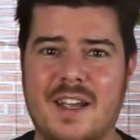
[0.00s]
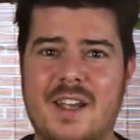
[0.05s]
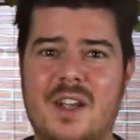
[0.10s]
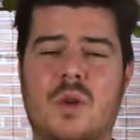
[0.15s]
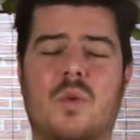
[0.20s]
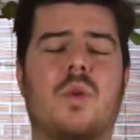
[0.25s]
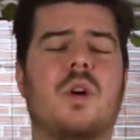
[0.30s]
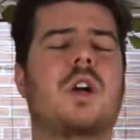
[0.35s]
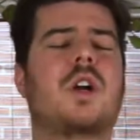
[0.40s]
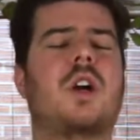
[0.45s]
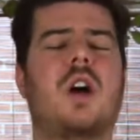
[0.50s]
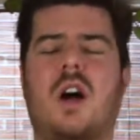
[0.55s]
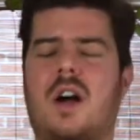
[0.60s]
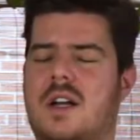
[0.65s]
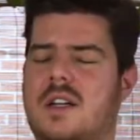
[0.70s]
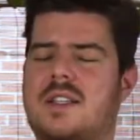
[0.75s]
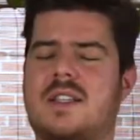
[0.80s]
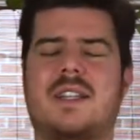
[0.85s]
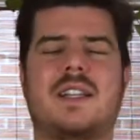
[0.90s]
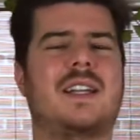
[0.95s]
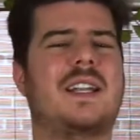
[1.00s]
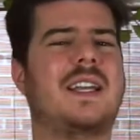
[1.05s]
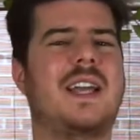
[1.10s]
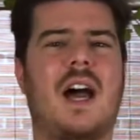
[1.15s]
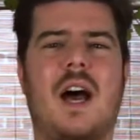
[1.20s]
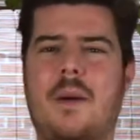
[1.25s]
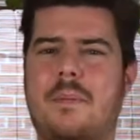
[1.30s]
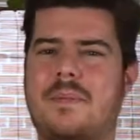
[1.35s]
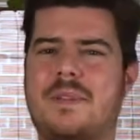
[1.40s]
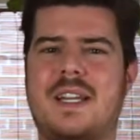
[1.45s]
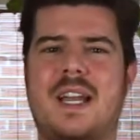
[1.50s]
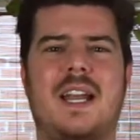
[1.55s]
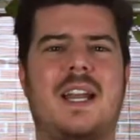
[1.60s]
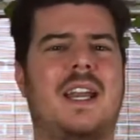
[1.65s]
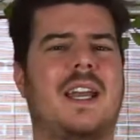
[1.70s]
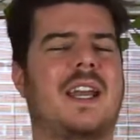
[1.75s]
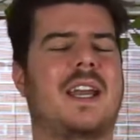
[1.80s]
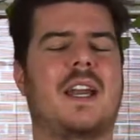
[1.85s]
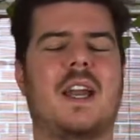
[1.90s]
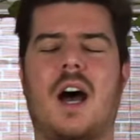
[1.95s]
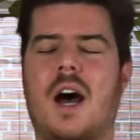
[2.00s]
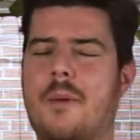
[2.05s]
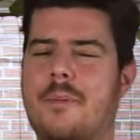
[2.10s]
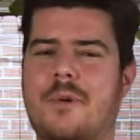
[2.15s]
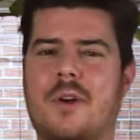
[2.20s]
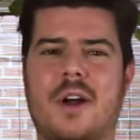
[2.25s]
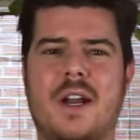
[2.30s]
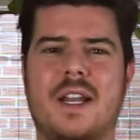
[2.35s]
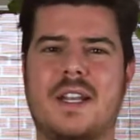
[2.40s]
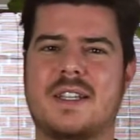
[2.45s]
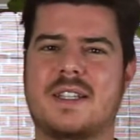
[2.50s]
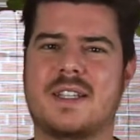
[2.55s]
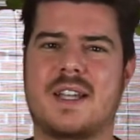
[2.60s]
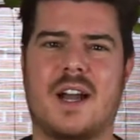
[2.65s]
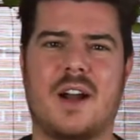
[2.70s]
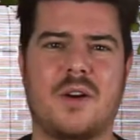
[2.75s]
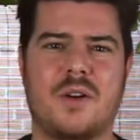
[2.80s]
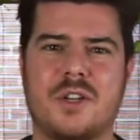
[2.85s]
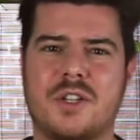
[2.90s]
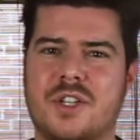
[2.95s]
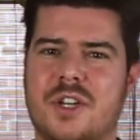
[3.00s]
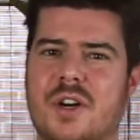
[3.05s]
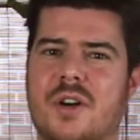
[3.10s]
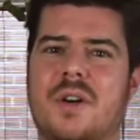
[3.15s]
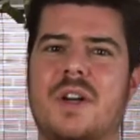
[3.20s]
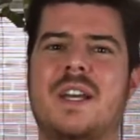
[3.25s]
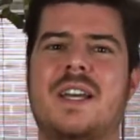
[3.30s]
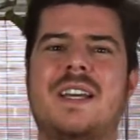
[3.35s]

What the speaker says: We're constantly updating and upgrading SOURJOE